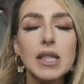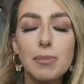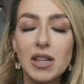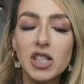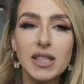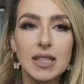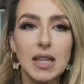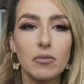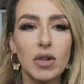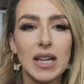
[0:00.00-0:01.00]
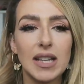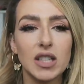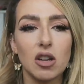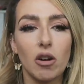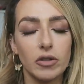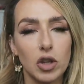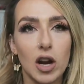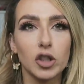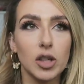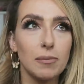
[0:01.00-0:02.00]
especially since I'm really into law of
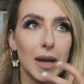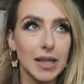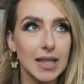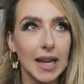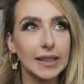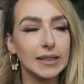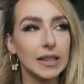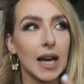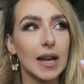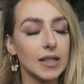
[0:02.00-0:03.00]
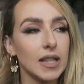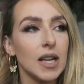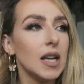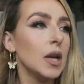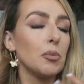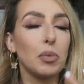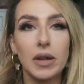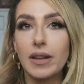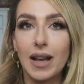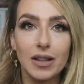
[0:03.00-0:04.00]
attraction, meditating and breathing